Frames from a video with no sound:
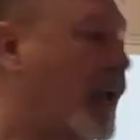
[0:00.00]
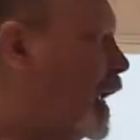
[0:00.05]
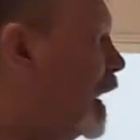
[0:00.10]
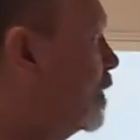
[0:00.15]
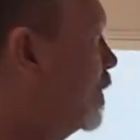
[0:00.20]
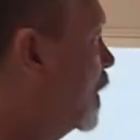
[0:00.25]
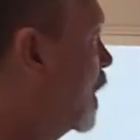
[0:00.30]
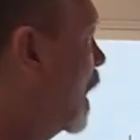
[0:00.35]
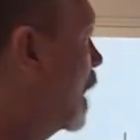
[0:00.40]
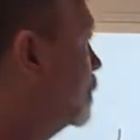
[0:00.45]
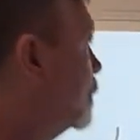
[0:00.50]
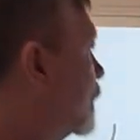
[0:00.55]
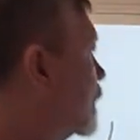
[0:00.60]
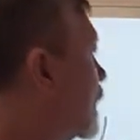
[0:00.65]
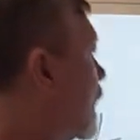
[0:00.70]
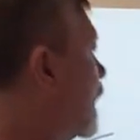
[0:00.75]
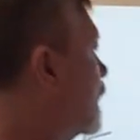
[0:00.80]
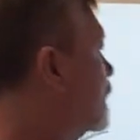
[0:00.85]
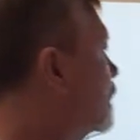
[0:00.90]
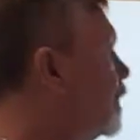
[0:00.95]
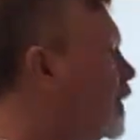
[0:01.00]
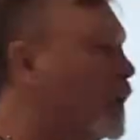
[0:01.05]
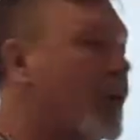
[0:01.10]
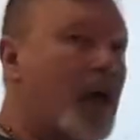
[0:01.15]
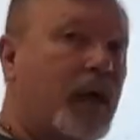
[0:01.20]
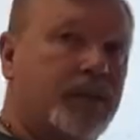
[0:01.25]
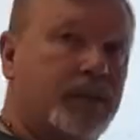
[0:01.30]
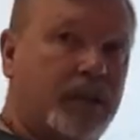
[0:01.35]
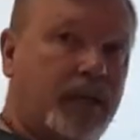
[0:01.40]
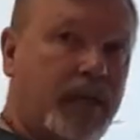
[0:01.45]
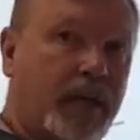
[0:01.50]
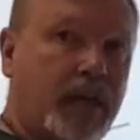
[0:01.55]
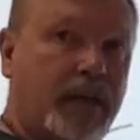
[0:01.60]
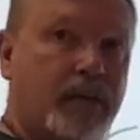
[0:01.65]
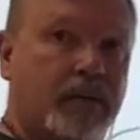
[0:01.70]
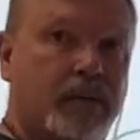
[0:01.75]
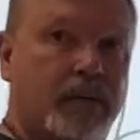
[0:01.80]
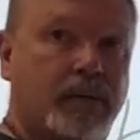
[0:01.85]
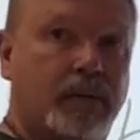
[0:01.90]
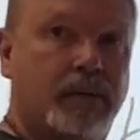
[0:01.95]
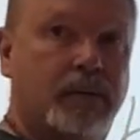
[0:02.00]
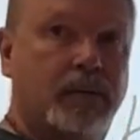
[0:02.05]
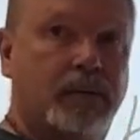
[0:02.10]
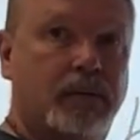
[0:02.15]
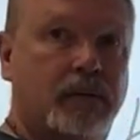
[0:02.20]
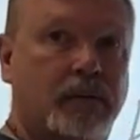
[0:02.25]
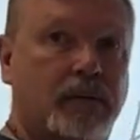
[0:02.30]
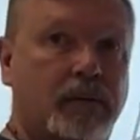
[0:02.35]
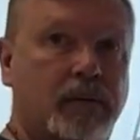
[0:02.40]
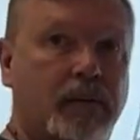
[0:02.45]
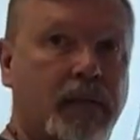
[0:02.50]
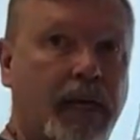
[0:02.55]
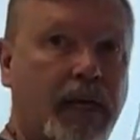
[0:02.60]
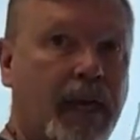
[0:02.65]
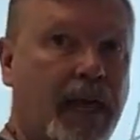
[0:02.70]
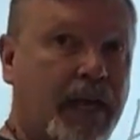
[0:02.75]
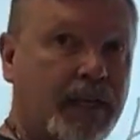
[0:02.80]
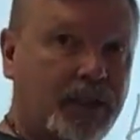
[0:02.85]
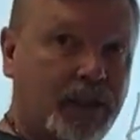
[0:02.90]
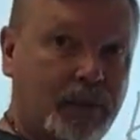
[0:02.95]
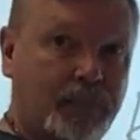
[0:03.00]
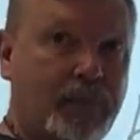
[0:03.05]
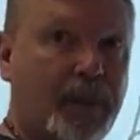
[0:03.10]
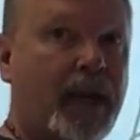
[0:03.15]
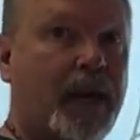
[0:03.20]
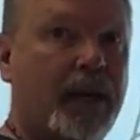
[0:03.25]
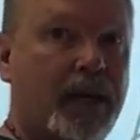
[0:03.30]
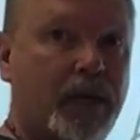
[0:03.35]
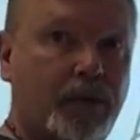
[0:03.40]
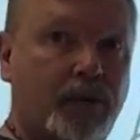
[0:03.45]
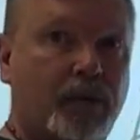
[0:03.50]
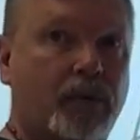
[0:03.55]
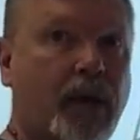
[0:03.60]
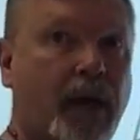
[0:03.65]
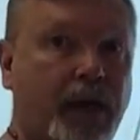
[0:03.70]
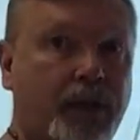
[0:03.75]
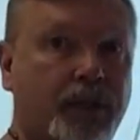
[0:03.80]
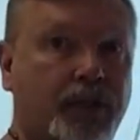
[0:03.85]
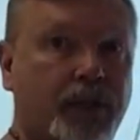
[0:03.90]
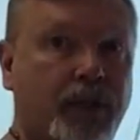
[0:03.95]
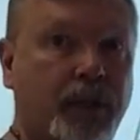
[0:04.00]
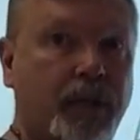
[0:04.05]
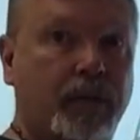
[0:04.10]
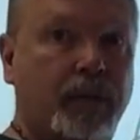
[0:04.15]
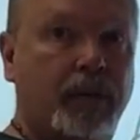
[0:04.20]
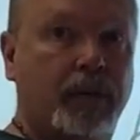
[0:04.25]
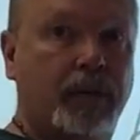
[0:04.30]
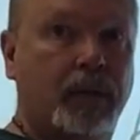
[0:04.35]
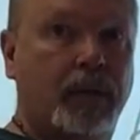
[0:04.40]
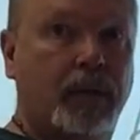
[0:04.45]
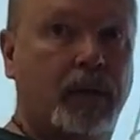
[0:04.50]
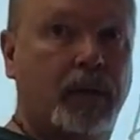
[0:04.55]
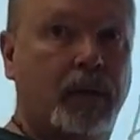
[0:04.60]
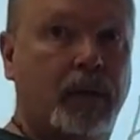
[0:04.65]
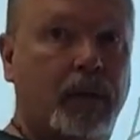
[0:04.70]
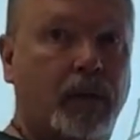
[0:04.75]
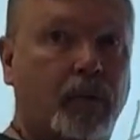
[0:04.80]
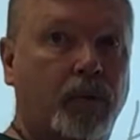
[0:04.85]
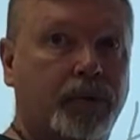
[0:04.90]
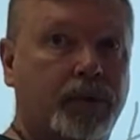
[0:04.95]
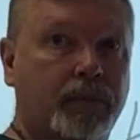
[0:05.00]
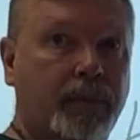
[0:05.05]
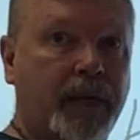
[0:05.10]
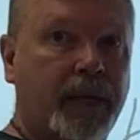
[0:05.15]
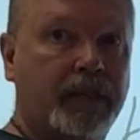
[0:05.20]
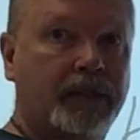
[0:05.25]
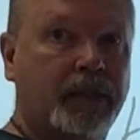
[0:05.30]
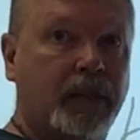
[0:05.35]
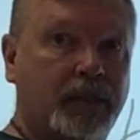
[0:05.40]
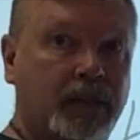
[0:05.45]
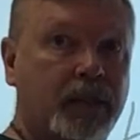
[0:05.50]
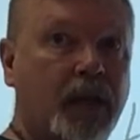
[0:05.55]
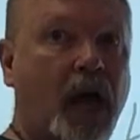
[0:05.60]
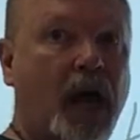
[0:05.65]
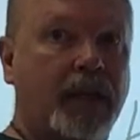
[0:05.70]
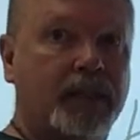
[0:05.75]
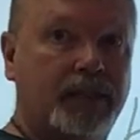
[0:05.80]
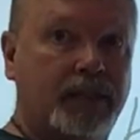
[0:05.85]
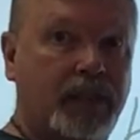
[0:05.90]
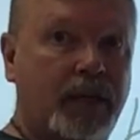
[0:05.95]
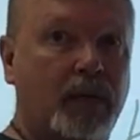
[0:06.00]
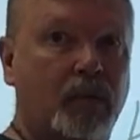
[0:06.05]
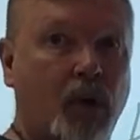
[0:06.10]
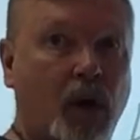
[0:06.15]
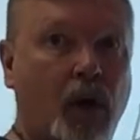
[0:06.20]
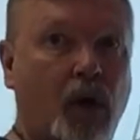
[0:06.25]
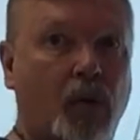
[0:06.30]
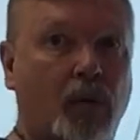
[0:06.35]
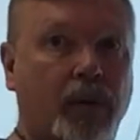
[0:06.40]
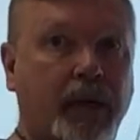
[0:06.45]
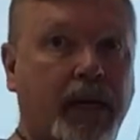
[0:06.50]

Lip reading: If an object has velocity, it has speed and direction, which means it's not zero.